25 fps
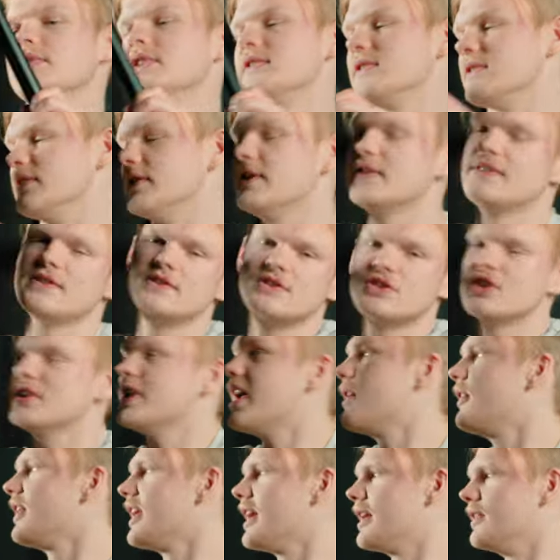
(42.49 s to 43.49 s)
It's a
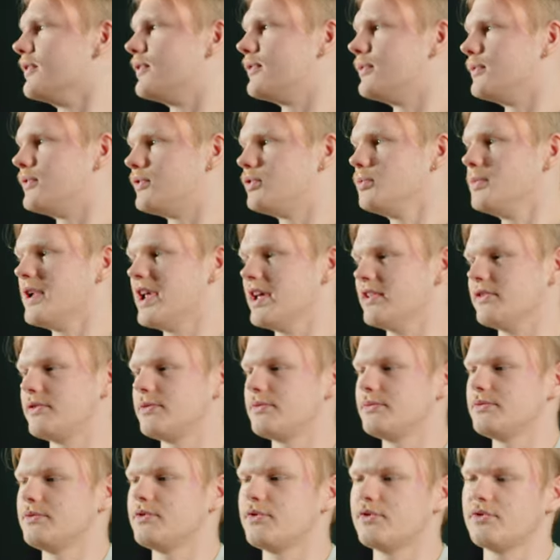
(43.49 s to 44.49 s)
generic-ass,
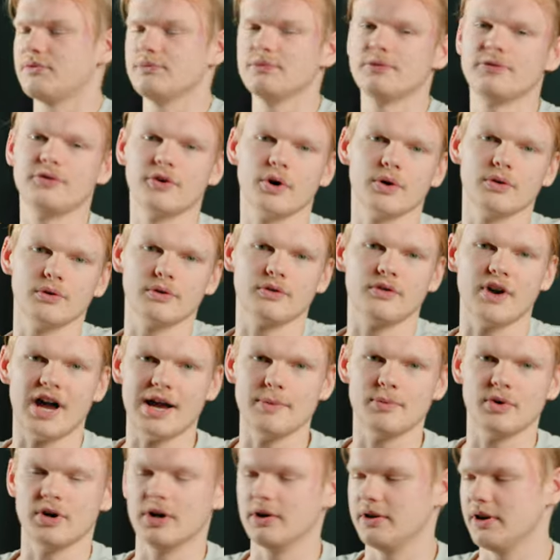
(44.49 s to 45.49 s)
stupid-ass photo
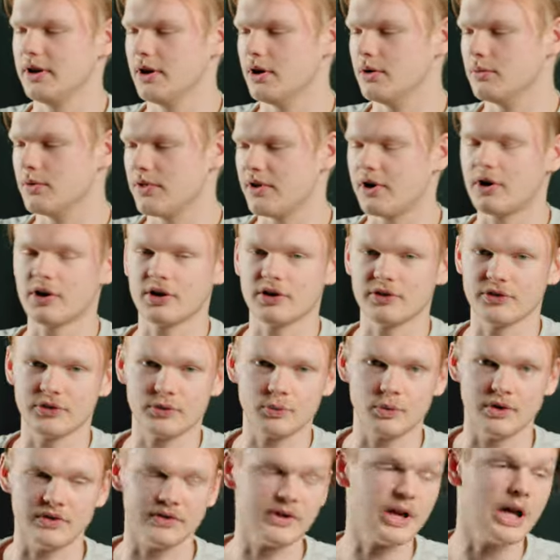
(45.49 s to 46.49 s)
tripod, you know, with Arca
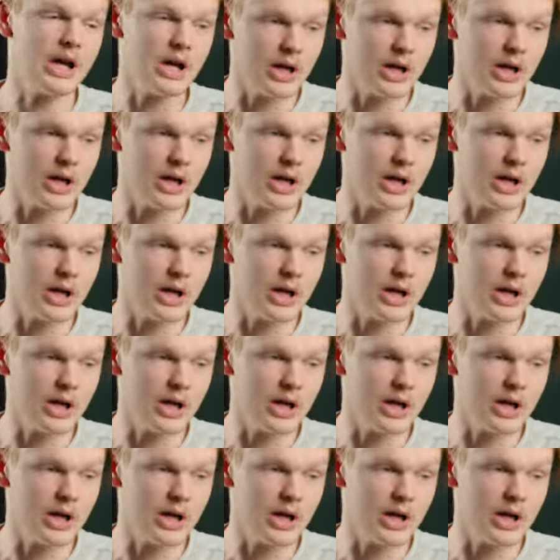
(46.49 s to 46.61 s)
Swiss.